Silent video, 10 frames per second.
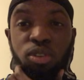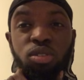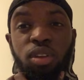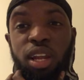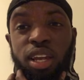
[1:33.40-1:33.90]
I've
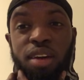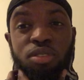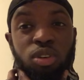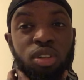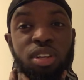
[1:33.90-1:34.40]
looked online, I
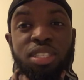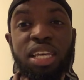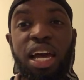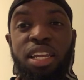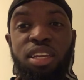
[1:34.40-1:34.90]
have to go to the
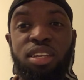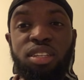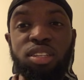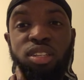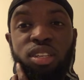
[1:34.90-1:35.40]

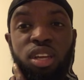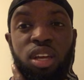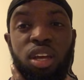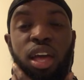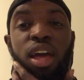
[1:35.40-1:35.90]
Italian
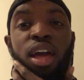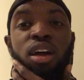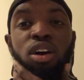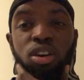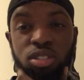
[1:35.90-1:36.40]

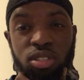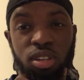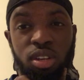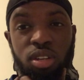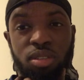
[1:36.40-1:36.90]

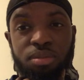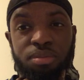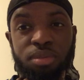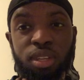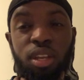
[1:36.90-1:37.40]
consulate
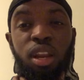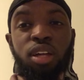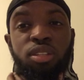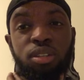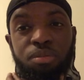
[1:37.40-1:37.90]
in
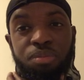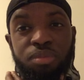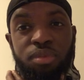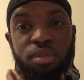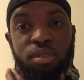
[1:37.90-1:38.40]
London
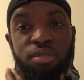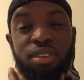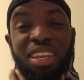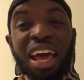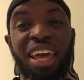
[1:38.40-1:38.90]

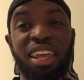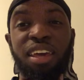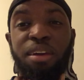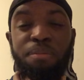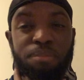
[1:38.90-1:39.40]
for 9
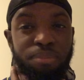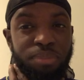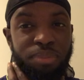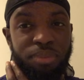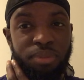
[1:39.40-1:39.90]
a.m.
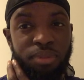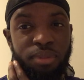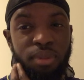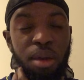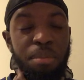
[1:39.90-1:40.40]

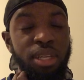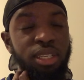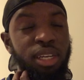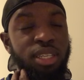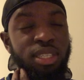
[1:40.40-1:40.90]
and
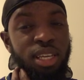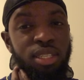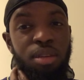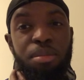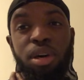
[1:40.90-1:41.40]
basically say
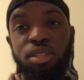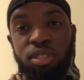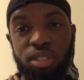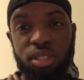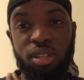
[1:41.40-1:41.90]
it's an emergency.